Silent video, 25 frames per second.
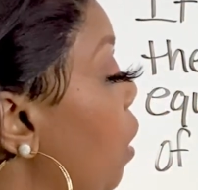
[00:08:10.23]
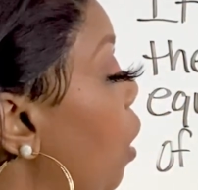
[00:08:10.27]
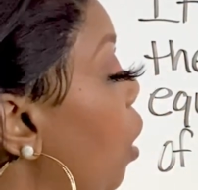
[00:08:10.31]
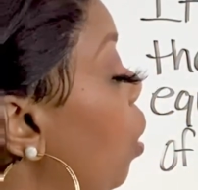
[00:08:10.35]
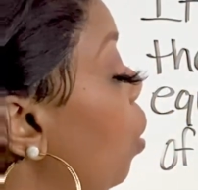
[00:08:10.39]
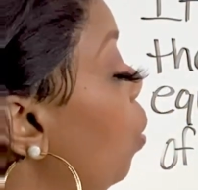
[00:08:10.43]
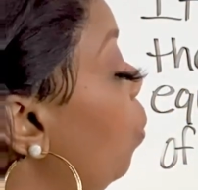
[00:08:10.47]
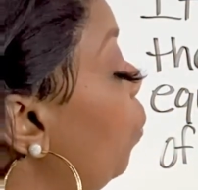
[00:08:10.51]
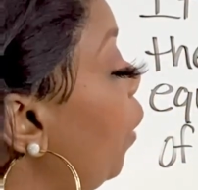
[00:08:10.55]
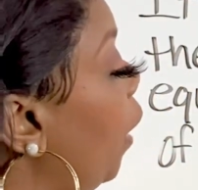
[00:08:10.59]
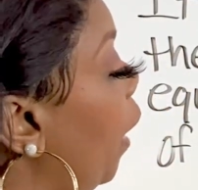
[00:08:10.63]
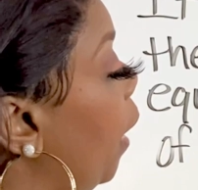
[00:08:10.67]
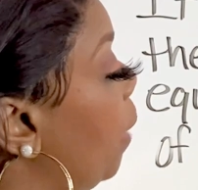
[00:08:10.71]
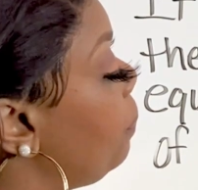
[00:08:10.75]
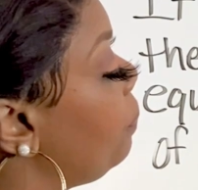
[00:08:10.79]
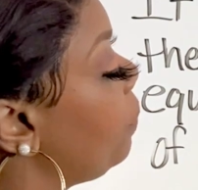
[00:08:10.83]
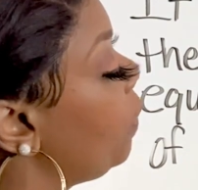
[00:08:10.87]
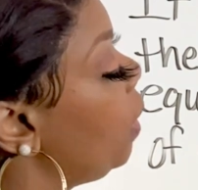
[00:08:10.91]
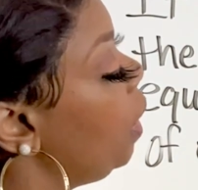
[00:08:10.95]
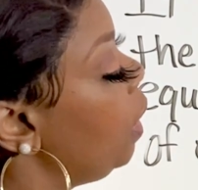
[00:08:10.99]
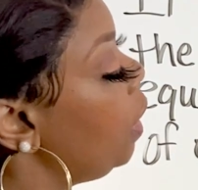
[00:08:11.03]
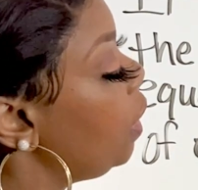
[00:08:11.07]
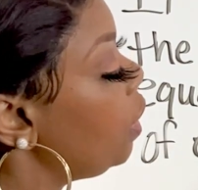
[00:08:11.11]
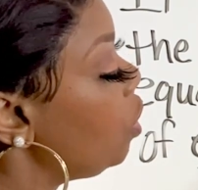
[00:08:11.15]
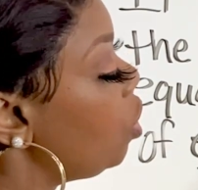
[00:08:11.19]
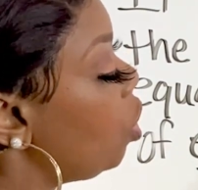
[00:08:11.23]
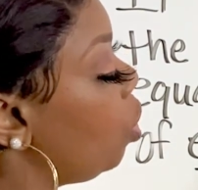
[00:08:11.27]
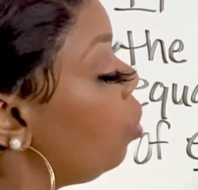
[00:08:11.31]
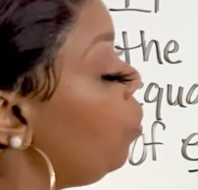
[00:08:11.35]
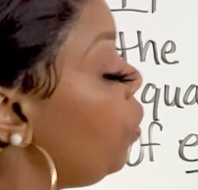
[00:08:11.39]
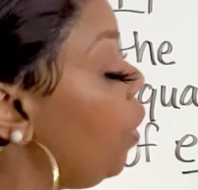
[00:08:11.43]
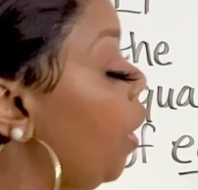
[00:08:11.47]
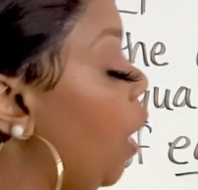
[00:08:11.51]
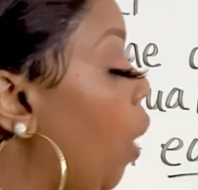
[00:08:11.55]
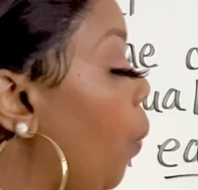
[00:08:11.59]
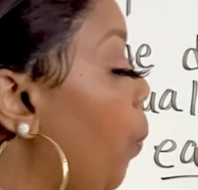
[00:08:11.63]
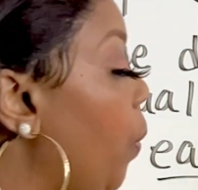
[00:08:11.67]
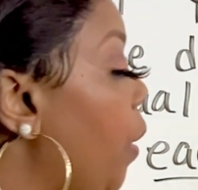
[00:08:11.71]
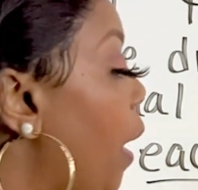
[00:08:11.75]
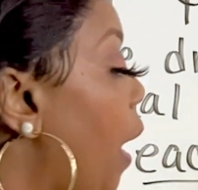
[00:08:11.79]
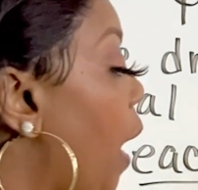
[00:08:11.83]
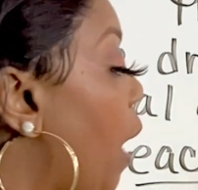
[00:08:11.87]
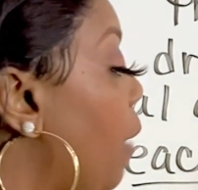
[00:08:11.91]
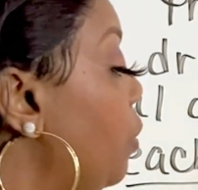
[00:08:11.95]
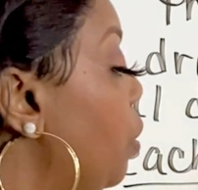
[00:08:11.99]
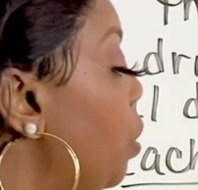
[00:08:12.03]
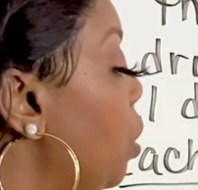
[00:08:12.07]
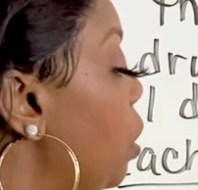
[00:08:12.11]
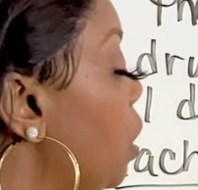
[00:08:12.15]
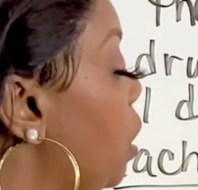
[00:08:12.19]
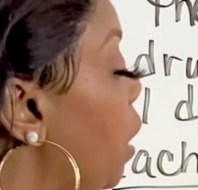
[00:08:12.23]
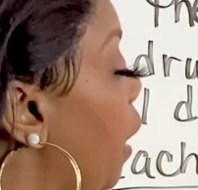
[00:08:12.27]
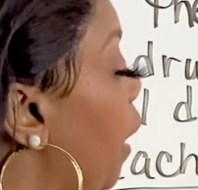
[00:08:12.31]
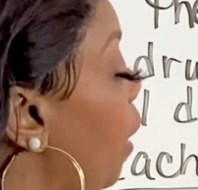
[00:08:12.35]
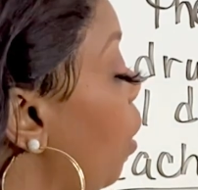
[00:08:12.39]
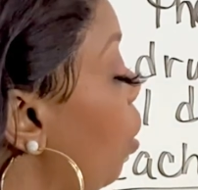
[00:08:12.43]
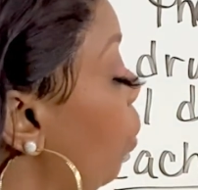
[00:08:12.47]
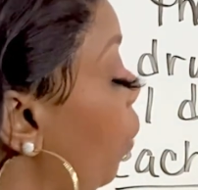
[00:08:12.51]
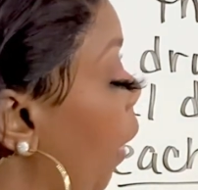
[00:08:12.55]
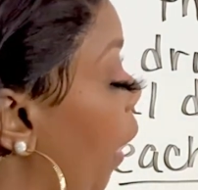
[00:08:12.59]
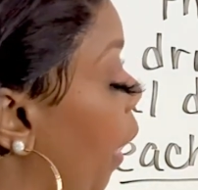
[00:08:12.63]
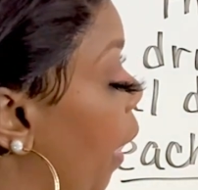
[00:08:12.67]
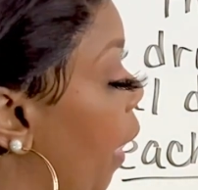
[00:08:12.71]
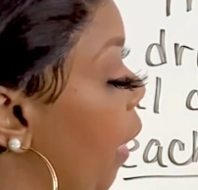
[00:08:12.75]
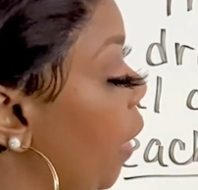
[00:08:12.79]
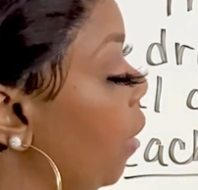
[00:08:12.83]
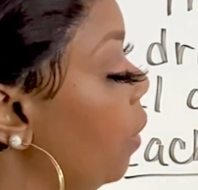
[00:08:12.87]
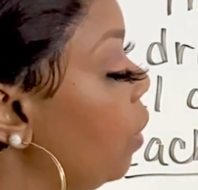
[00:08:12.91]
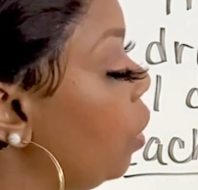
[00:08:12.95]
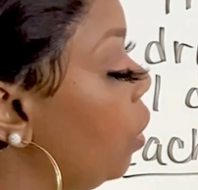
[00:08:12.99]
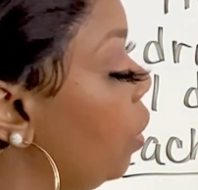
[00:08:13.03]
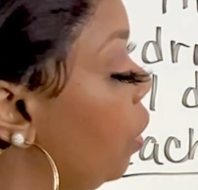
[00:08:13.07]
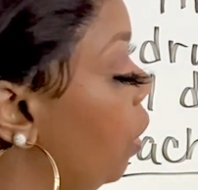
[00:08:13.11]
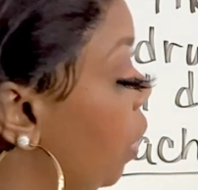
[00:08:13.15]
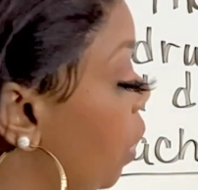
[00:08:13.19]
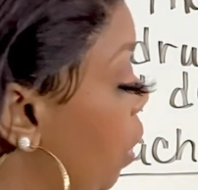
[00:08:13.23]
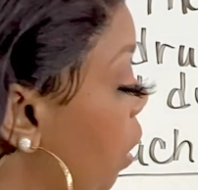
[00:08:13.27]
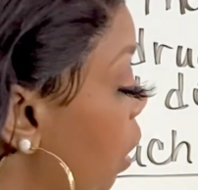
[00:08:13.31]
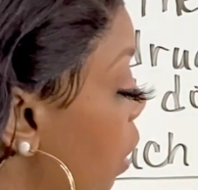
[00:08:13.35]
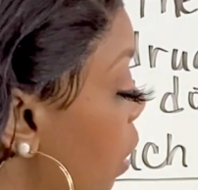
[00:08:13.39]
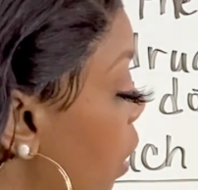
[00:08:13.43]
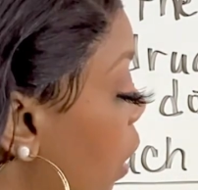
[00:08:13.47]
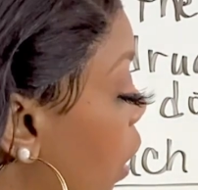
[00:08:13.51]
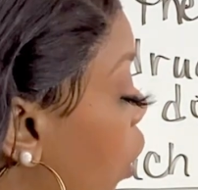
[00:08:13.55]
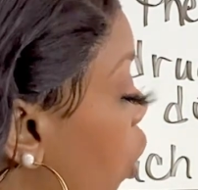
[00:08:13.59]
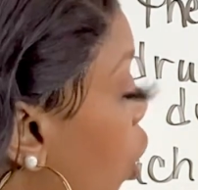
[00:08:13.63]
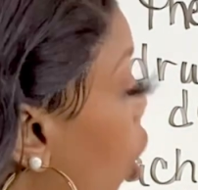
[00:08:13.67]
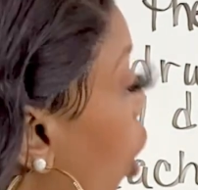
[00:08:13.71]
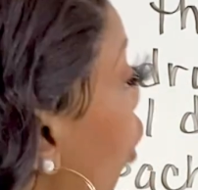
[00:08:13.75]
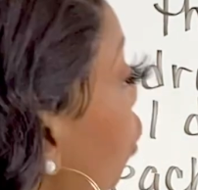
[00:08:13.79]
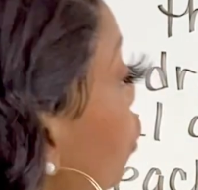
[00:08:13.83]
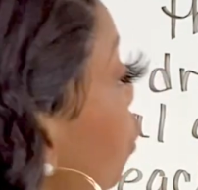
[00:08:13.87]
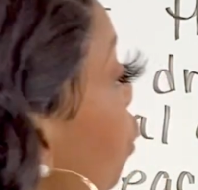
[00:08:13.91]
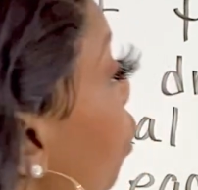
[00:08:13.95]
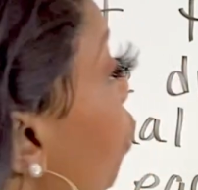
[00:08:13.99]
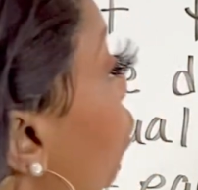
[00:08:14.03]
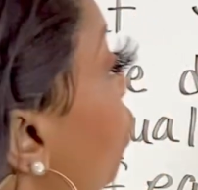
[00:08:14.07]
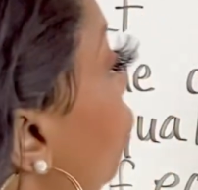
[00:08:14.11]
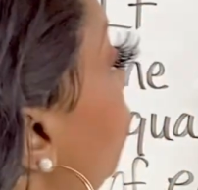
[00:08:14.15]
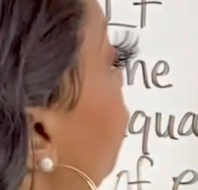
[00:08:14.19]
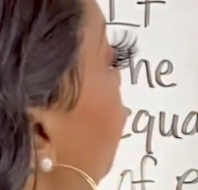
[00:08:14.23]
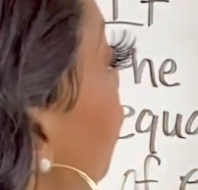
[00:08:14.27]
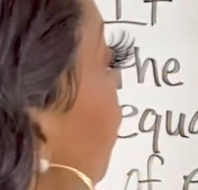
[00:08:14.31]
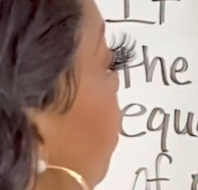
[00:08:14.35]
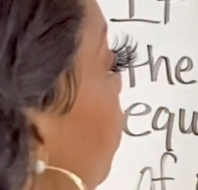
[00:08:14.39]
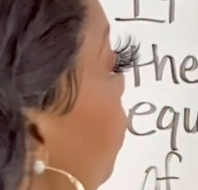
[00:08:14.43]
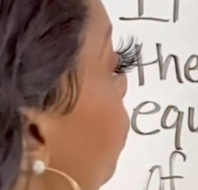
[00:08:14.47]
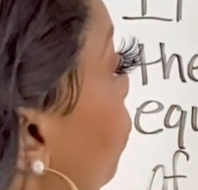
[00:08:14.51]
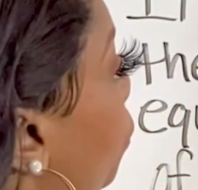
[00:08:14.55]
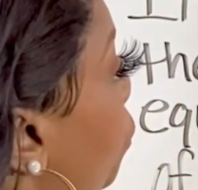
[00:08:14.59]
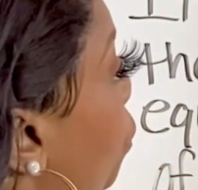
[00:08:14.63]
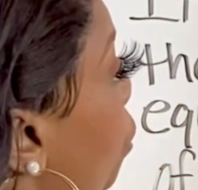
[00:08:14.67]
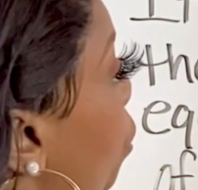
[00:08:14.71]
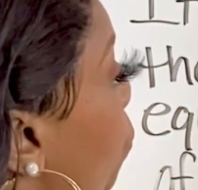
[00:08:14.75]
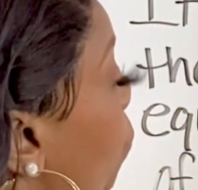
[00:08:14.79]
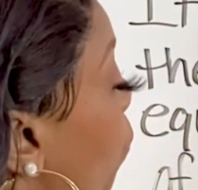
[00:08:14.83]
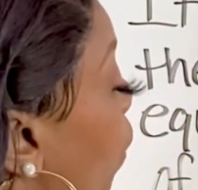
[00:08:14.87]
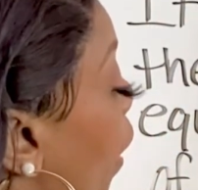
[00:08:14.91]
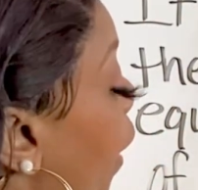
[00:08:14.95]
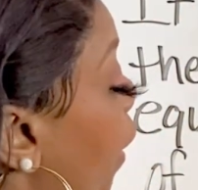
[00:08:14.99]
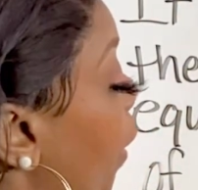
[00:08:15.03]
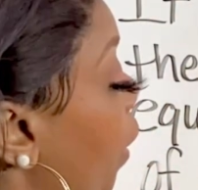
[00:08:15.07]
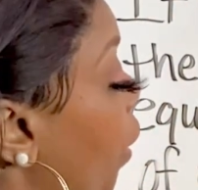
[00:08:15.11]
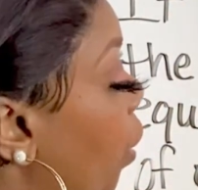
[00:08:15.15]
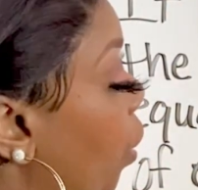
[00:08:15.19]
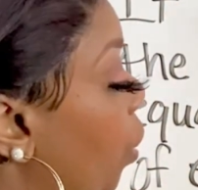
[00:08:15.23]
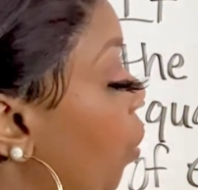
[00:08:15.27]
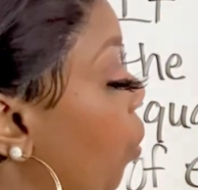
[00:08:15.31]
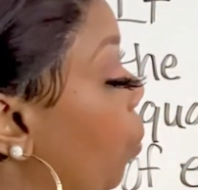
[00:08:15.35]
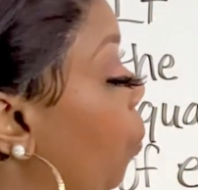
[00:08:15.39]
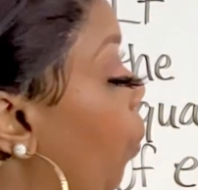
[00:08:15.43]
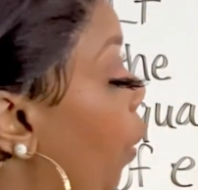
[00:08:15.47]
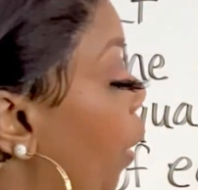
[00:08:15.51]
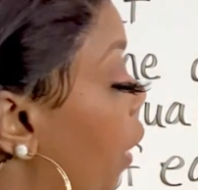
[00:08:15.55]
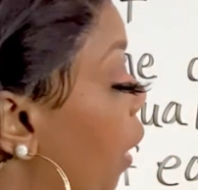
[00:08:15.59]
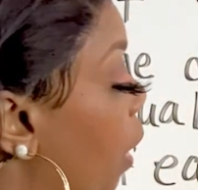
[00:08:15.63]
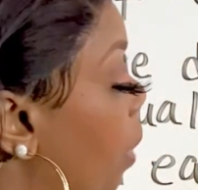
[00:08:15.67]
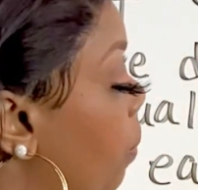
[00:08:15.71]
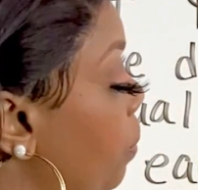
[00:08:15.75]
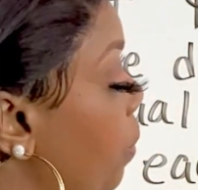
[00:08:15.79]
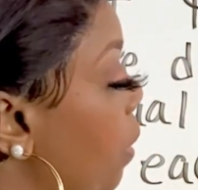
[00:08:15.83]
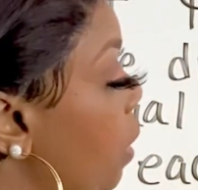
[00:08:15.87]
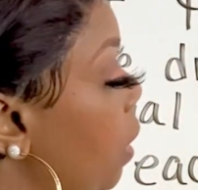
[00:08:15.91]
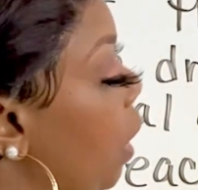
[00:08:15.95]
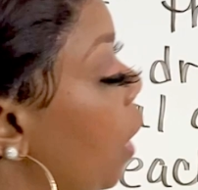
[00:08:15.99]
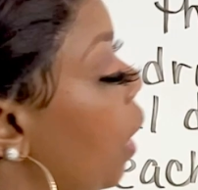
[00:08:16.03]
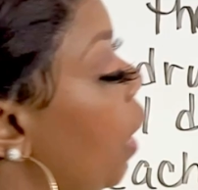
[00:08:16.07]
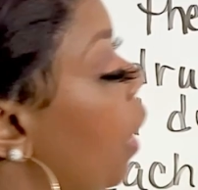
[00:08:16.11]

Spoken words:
Okay, so now we have to say, okay, this is a larger unit, which is right here, grams.